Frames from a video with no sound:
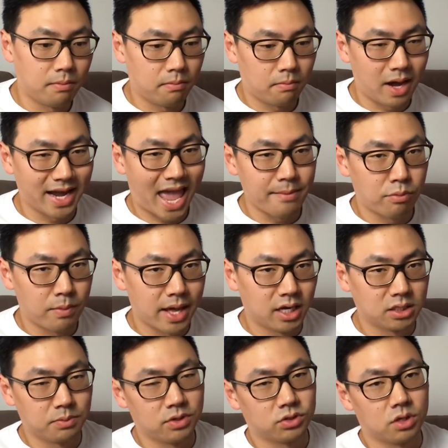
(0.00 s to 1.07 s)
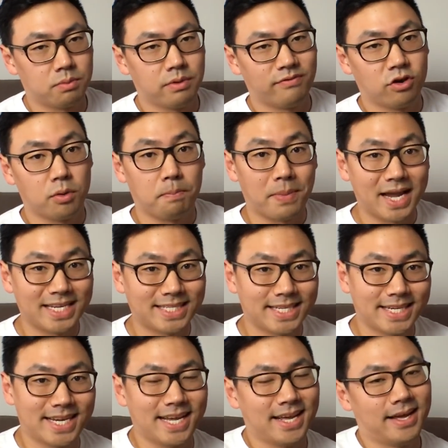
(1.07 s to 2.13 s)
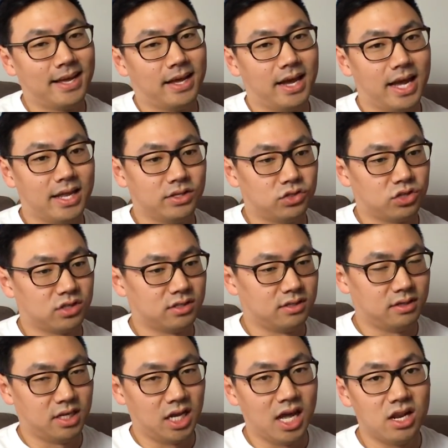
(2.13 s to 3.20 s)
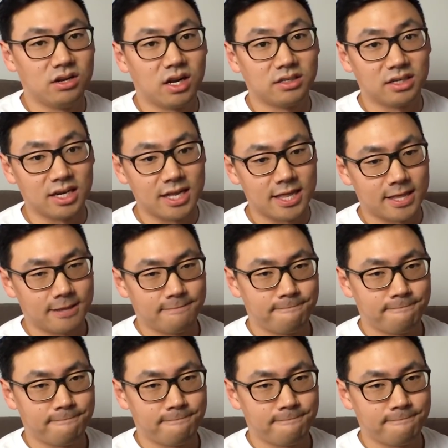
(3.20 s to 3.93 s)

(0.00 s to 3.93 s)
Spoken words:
My cable management is going to be very basic, and it's just hidden underneath.